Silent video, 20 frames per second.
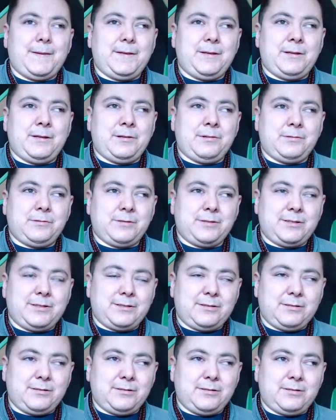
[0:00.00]
you know,
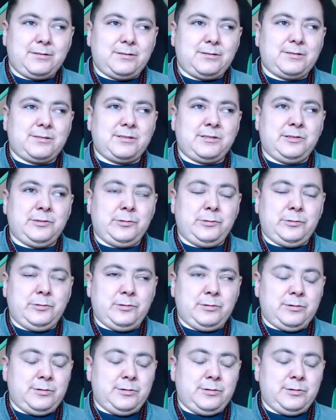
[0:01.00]
to